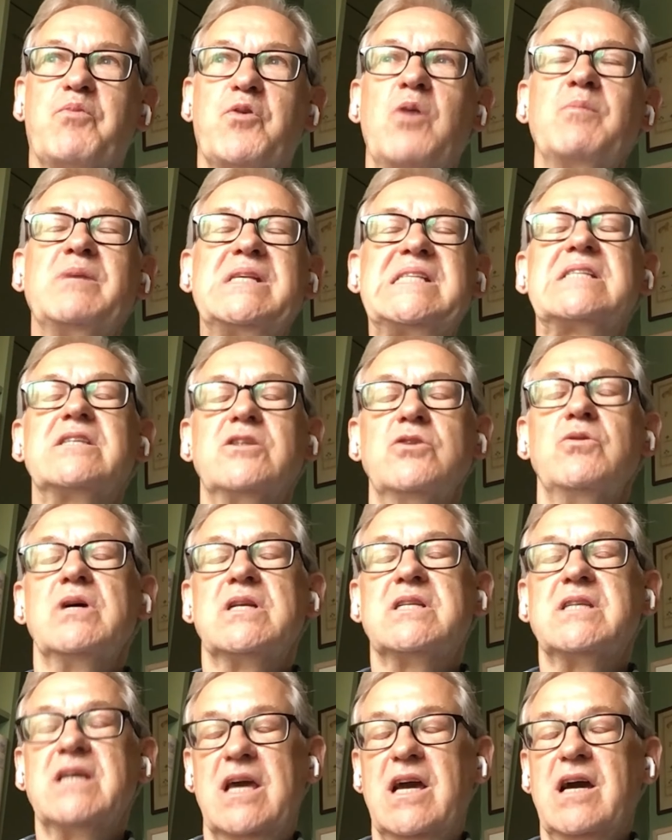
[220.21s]

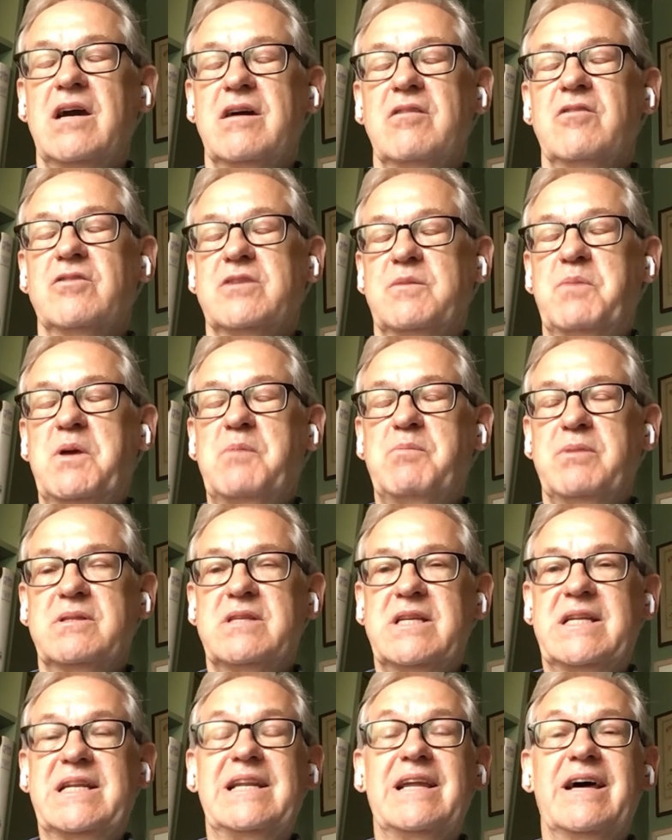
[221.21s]
promiscuity. A lot of people
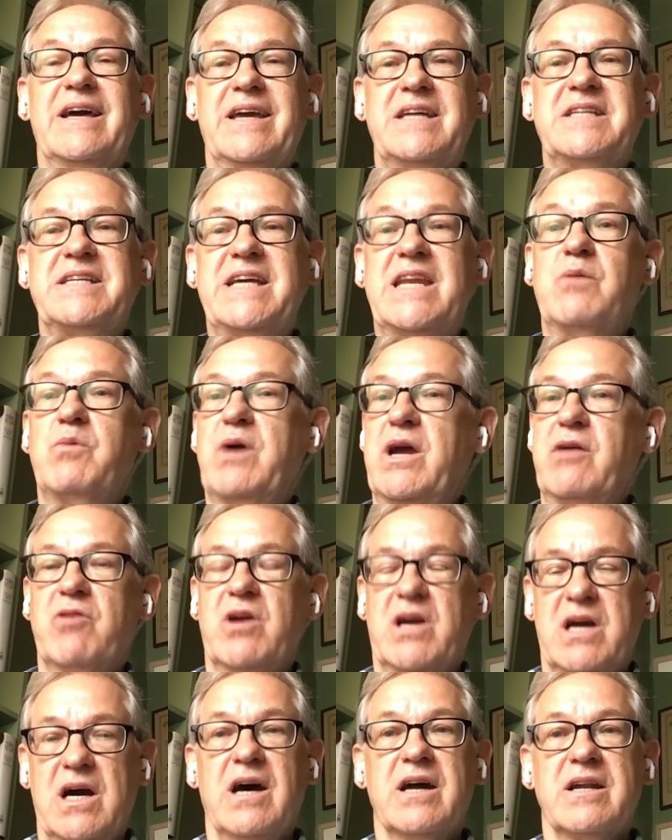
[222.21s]
didn't like it anyway,
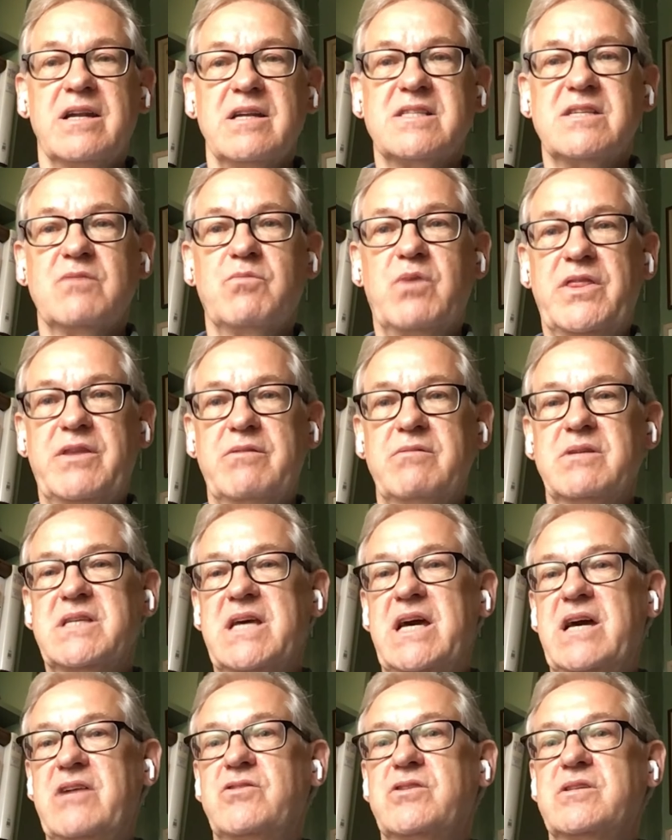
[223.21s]
regardless of whether it
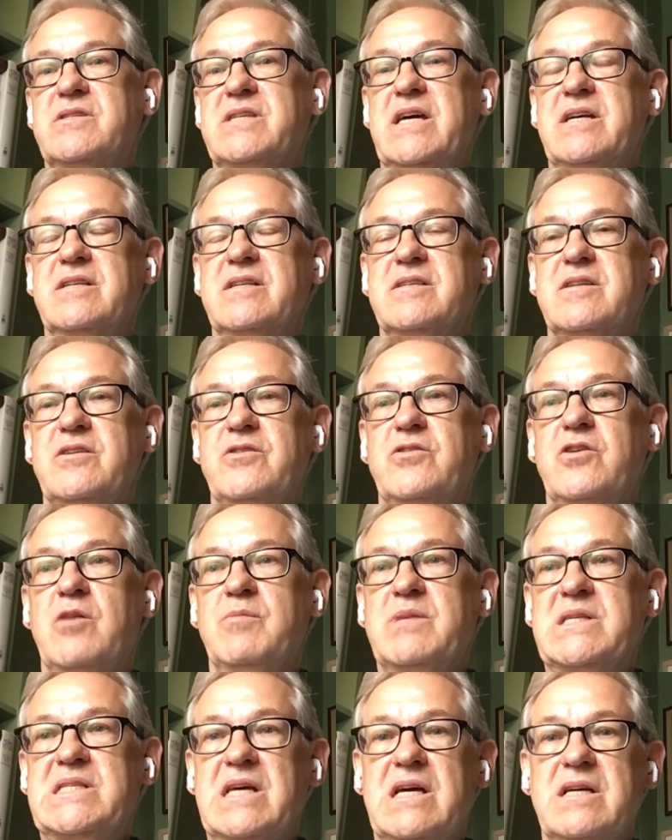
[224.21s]
was heterosexual and
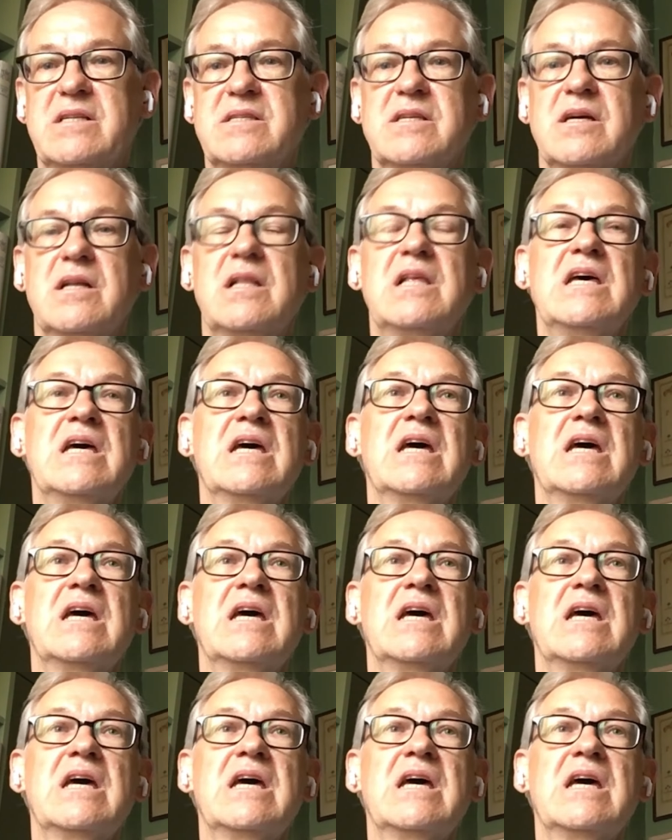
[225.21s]
homosexual.